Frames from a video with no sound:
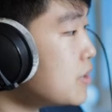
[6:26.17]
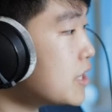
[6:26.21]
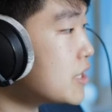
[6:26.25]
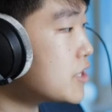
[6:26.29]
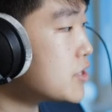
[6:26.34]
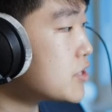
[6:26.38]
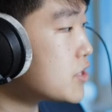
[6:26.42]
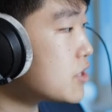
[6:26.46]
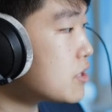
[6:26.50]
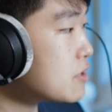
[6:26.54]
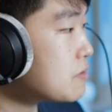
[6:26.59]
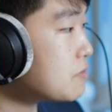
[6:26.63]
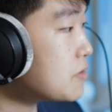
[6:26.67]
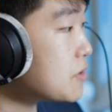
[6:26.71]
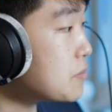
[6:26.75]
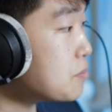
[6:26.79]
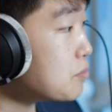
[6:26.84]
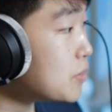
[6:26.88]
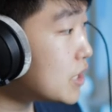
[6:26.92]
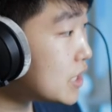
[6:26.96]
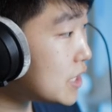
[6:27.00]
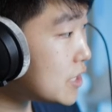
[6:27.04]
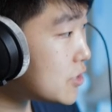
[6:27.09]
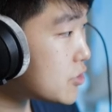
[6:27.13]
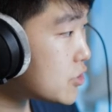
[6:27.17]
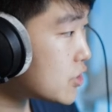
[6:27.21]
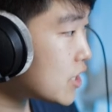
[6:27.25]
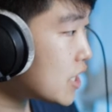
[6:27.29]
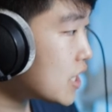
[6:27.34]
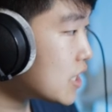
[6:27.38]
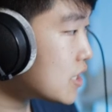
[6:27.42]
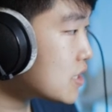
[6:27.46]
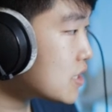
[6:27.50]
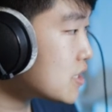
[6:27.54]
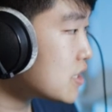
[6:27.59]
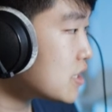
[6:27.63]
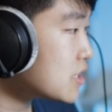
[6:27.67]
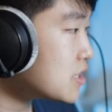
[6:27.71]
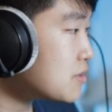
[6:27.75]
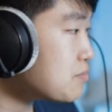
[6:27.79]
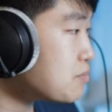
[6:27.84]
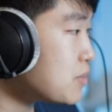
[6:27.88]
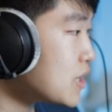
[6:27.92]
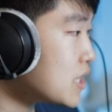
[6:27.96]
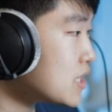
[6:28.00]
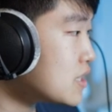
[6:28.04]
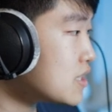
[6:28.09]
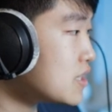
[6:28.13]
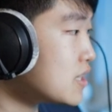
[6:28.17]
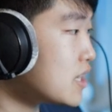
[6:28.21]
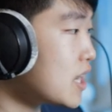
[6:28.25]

make sure for MIDI tracks, it's best